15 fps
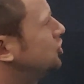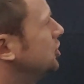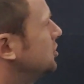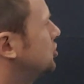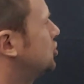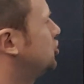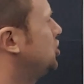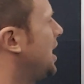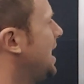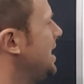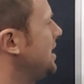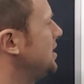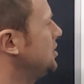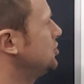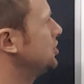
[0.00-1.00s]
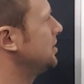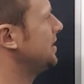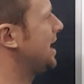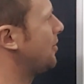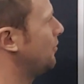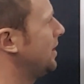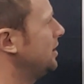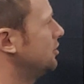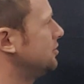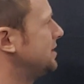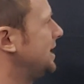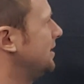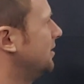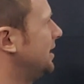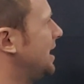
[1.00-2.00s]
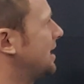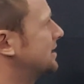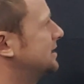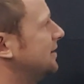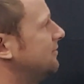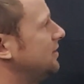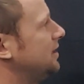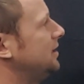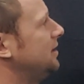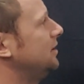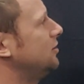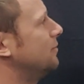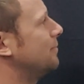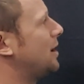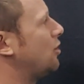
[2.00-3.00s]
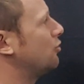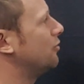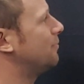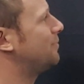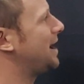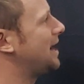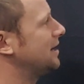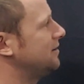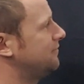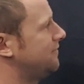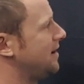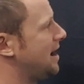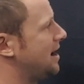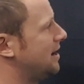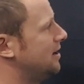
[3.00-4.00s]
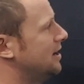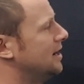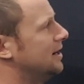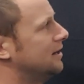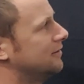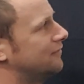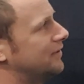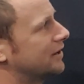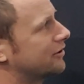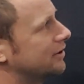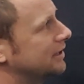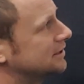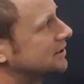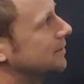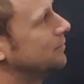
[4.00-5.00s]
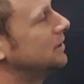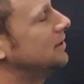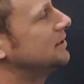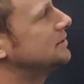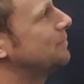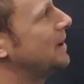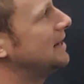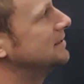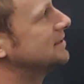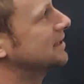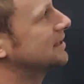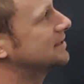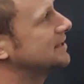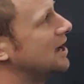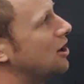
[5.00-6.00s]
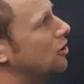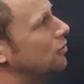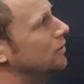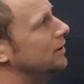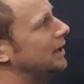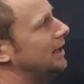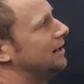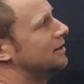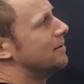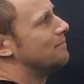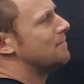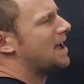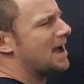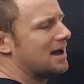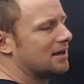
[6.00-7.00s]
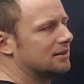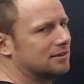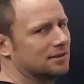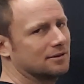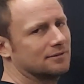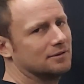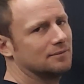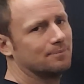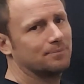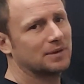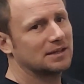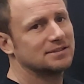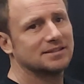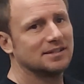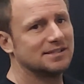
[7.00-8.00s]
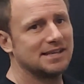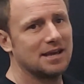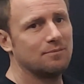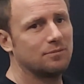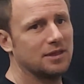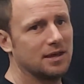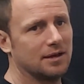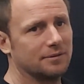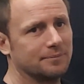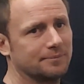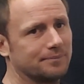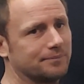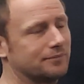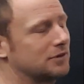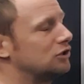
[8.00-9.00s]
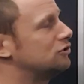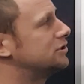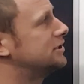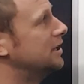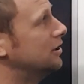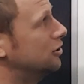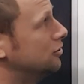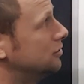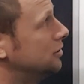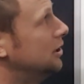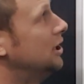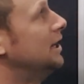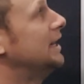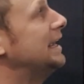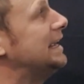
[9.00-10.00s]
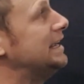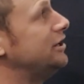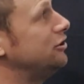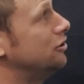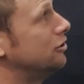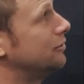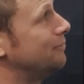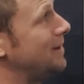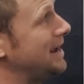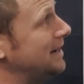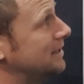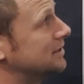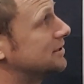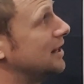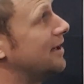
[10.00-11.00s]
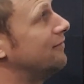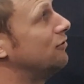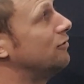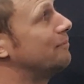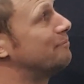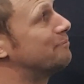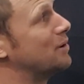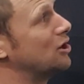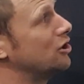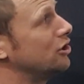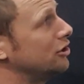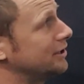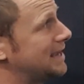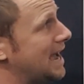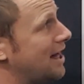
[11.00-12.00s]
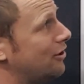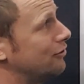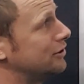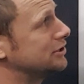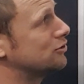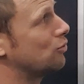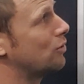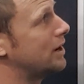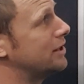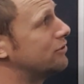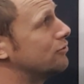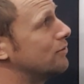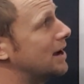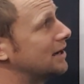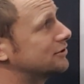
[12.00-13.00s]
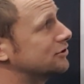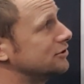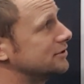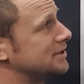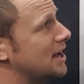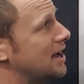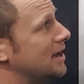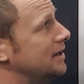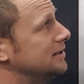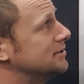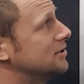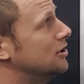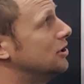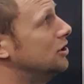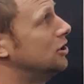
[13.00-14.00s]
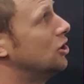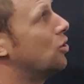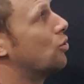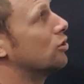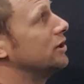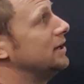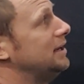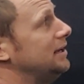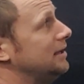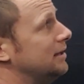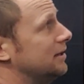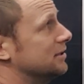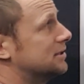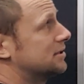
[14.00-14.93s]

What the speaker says: just change in that way. Your daily activity, your amount of body fat, figuring some of these basics out. And the math is the same thing. You still eat your maintenance level, burn calories away through exercise, or eat in